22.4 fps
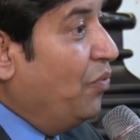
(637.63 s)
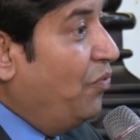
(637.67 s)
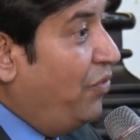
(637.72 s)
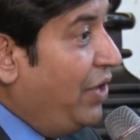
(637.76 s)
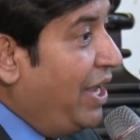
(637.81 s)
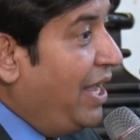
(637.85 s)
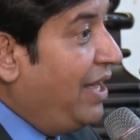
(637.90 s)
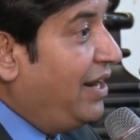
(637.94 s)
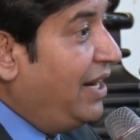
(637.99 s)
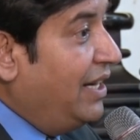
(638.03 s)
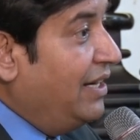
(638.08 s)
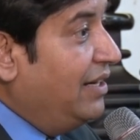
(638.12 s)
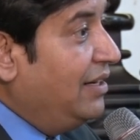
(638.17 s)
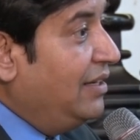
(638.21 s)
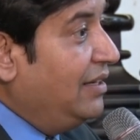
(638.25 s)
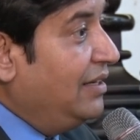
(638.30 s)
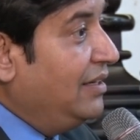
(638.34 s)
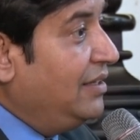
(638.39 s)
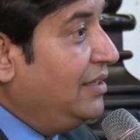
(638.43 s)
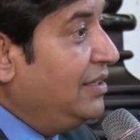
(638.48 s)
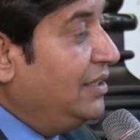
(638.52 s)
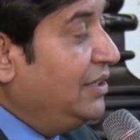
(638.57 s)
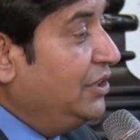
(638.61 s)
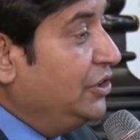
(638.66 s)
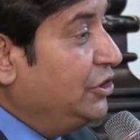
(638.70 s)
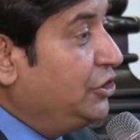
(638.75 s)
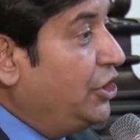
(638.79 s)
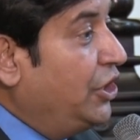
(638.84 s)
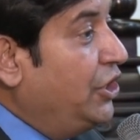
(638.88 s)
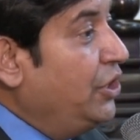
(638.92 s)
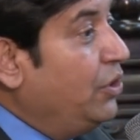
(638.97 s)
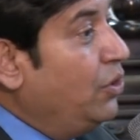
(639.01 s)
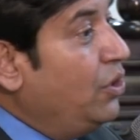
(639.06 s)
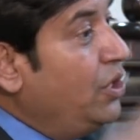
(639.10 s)
wherein
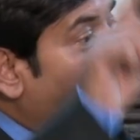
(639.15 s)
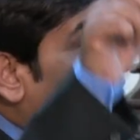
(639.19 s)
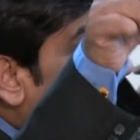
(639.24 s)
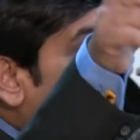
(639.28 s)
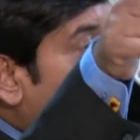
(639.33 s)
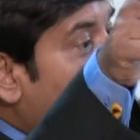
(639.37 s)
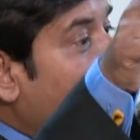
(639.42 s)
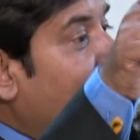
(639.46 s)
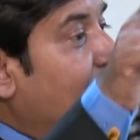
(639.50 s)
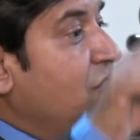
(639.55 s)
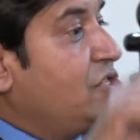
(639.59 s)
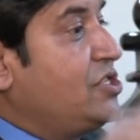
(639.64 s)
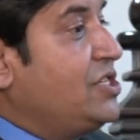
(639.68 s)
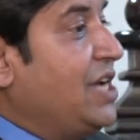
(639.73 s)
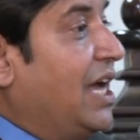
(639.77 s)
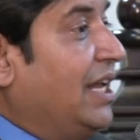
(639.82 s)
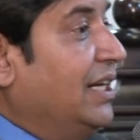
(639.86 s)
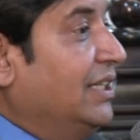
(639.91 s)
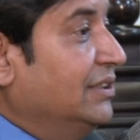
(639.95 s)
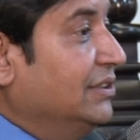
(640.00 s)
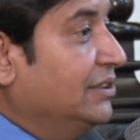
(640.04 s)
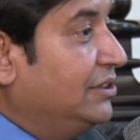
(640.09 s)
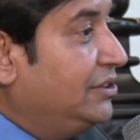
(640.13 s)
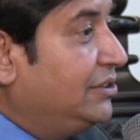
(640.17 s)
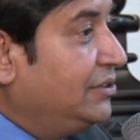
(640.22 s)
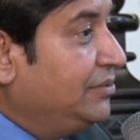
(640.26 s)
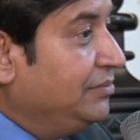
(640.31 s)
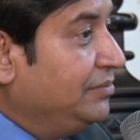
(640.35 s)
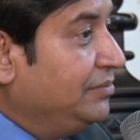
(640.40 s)
Schedule 9 was challenged